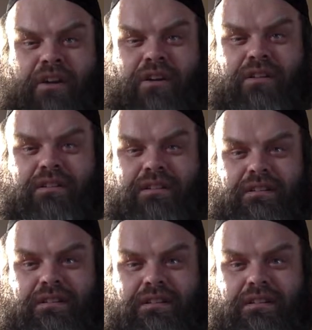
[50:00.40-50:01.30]
all.
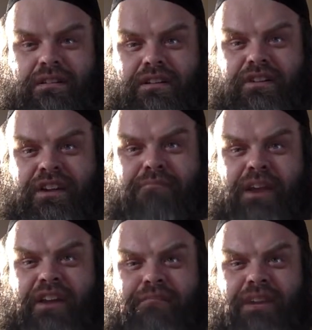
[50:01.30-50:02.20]
You're not
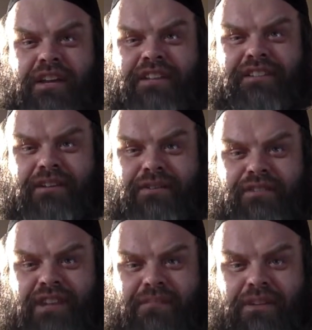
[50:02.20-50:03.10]
Maryam alayhi salatu
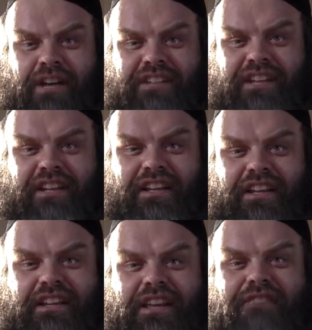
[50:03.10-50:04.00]
wasalam. Allah
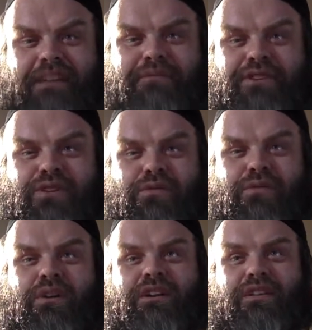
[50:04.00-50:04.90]
didn't give them to
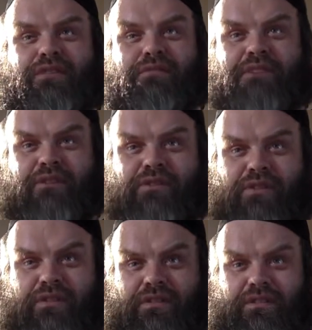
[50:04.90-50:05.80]
you through a
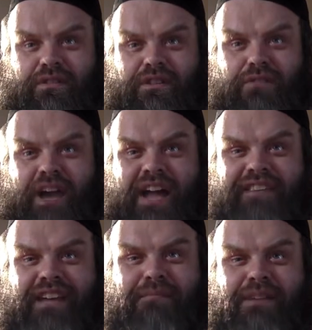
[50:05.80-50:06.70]
miracle. You
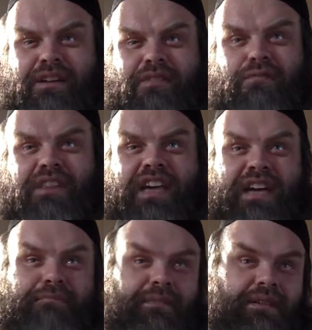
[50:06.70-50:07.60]
had them with
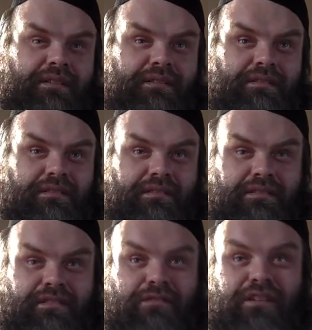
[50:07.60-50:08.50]
him.
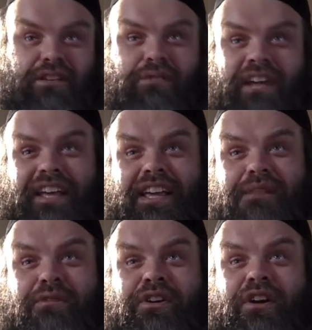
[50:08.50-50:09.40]
So whether you like
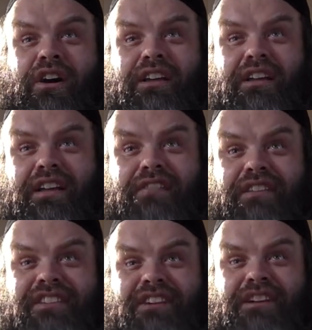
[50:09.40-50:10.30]
him or not, if
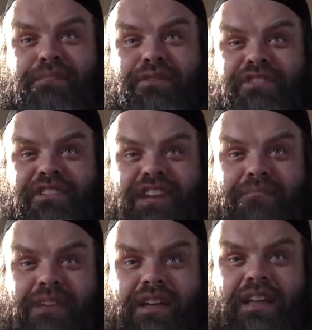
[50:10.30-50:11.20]
he's not abusing
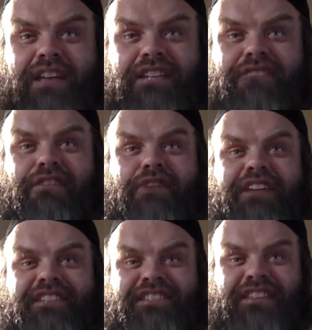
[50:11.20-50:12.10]
them, he has every
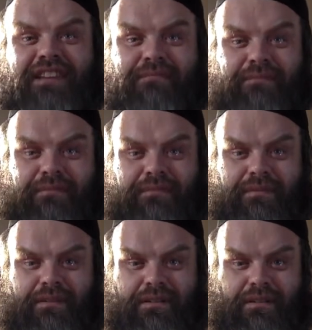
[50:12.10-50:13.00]
right to see them.
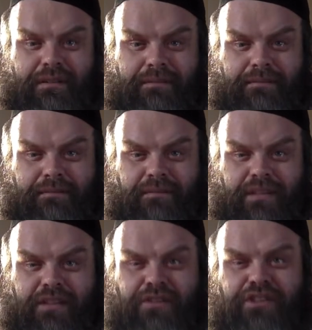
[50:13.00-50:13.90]

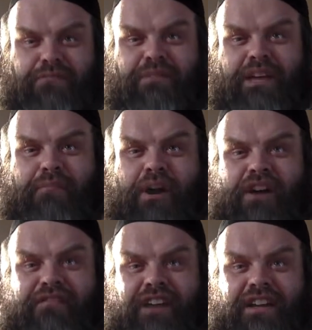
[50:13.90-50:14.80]
And you should be a
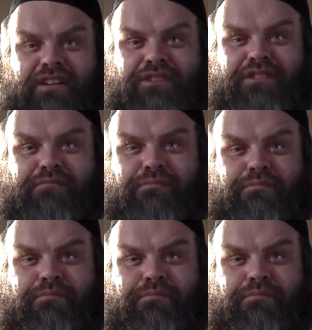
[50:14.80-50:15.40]
part of that. You should,